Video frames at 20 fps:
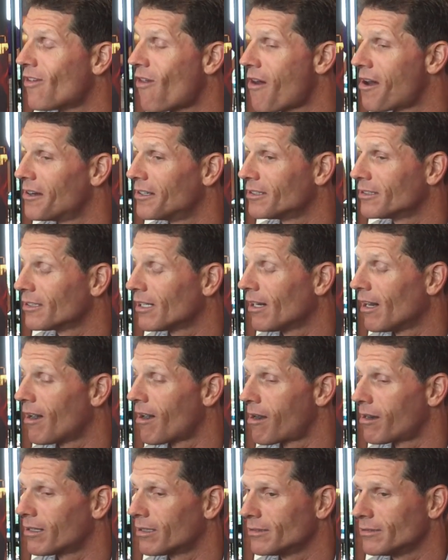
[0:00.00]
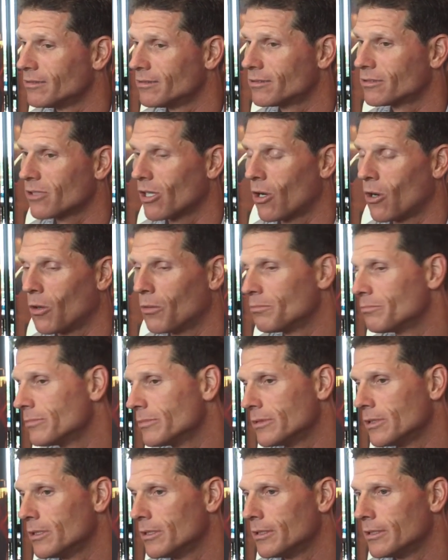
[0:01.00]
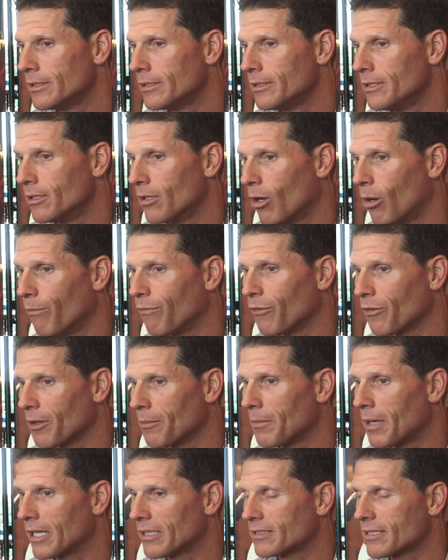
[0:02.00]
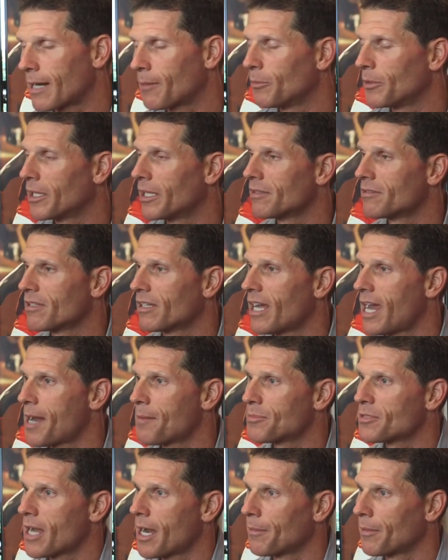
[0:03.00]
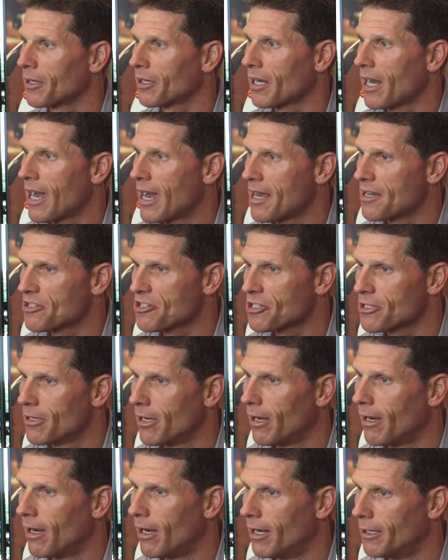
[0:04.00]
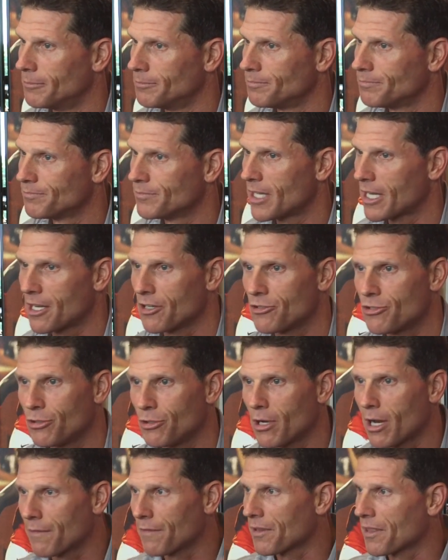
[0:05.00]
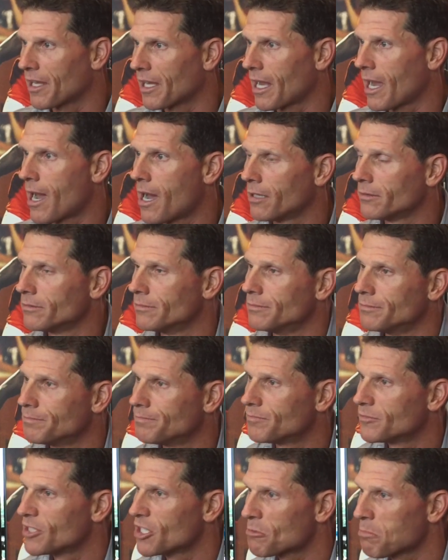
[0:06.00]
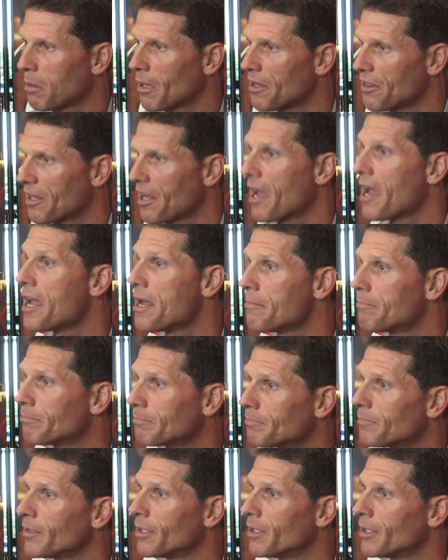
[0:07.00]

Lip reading: And so you're hopeful that by the time we get to game time, our guys, they can tune everything out and just play the game,